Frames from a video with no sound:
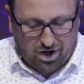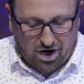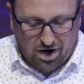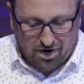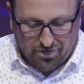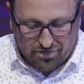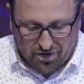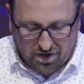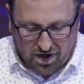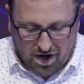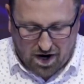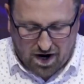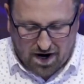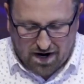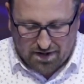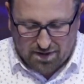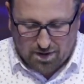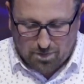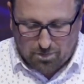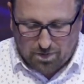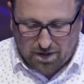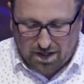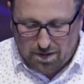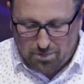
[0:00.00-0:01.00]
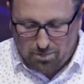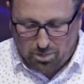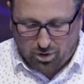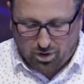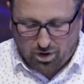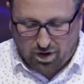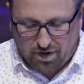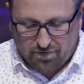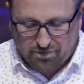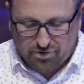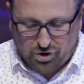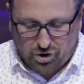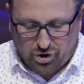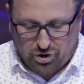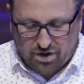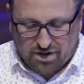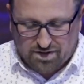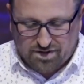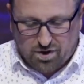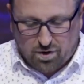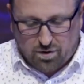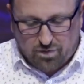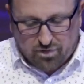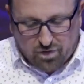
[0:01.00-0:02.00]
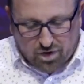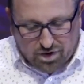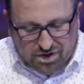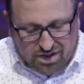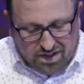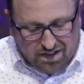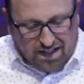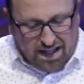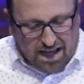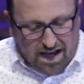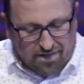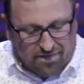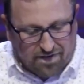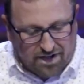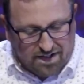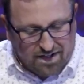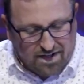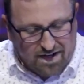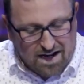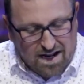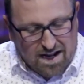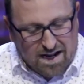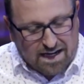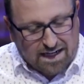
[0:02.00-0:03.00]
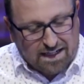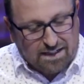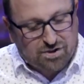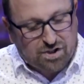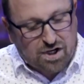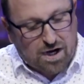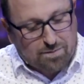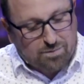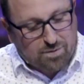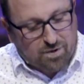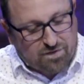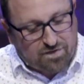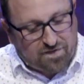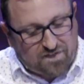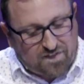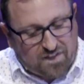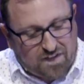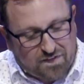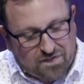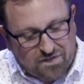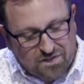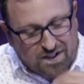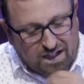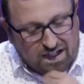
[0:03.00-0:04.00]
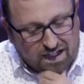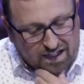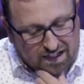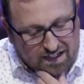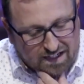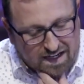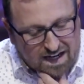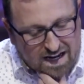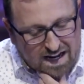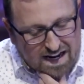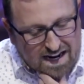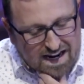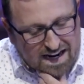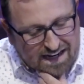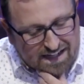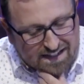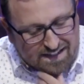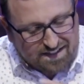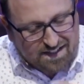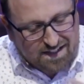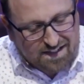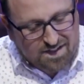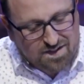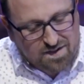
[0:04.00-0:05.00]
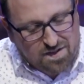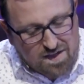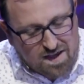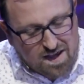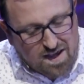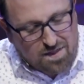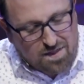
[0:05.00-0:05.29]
of God, the people of Judah. So in verse 11, in chapter 15, it says, then